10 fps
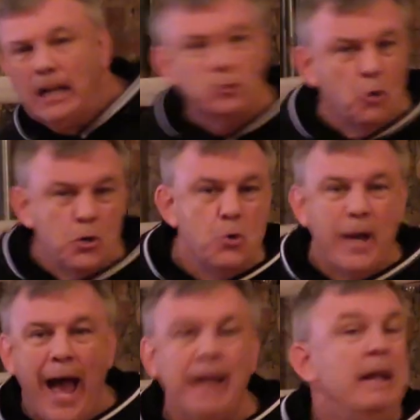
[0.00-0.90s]
that's all you
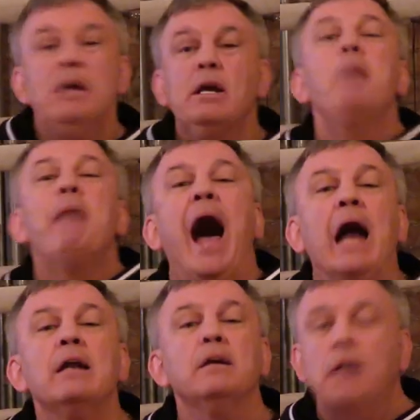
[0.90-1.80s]
got. Come
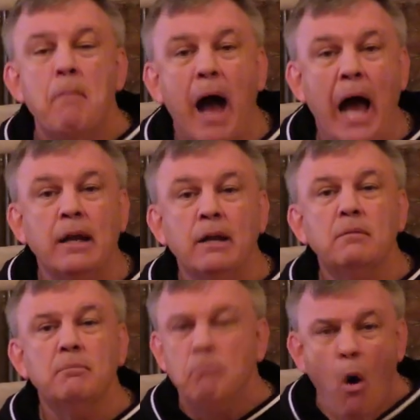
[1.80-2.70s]
on, come on,
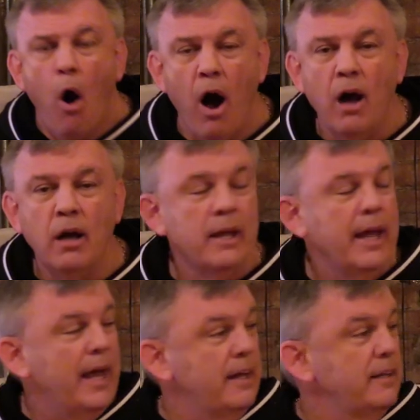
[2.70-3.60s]
more.
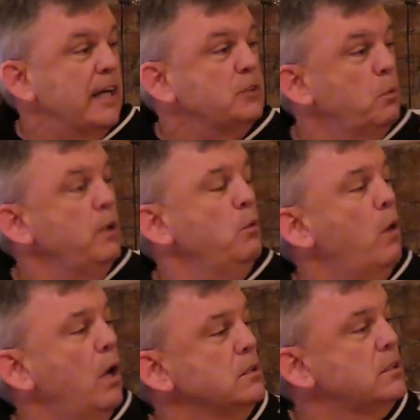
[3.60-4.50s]
And that's what he
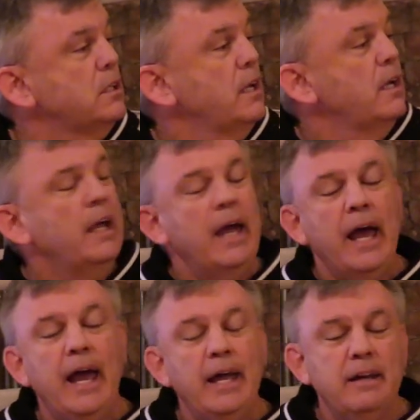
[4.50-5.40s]
was.
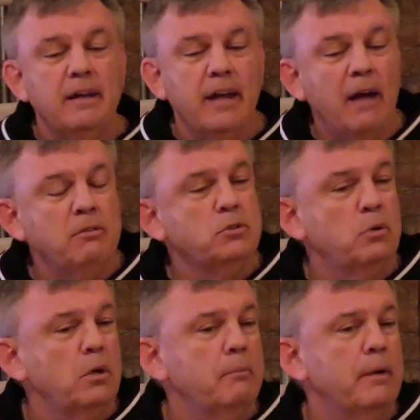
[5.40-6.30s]
And I was
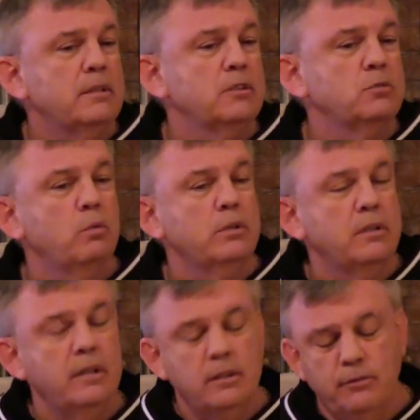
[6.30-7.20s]
talking about this one
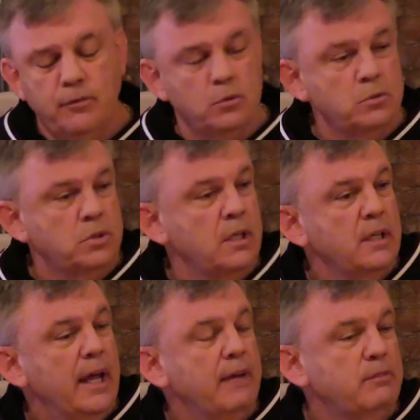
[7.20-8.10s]
of the interviews
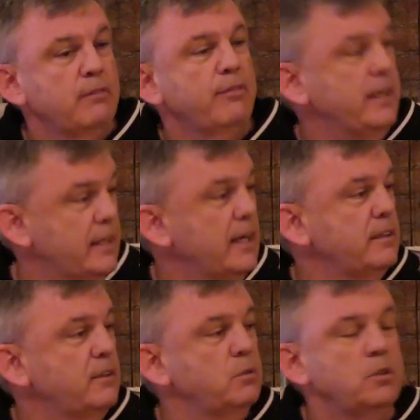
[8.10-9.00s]
after the fight that
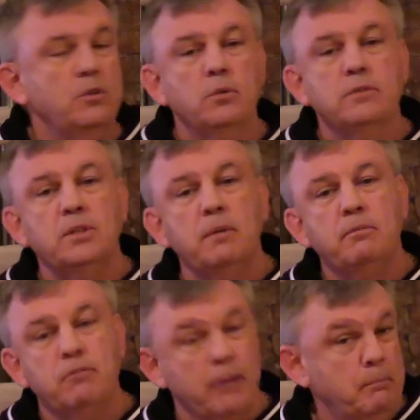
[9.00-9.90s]
I did with the
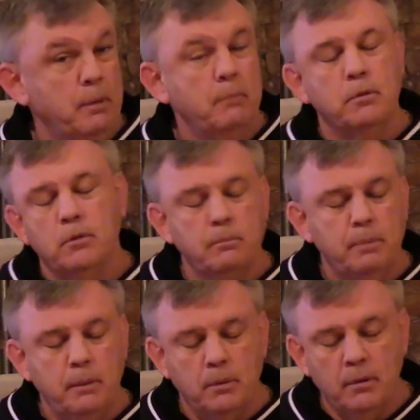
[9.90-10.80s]
UFC, great people, good
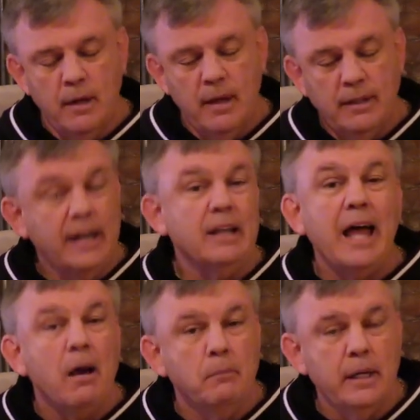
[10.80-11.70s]
people that
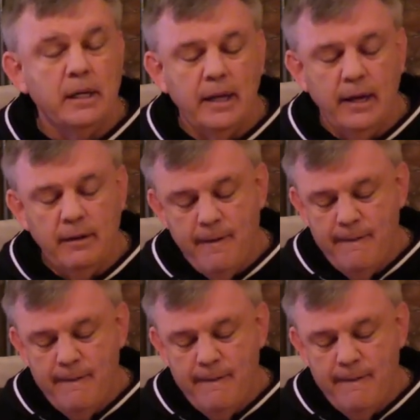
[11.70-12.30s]
allow me in there.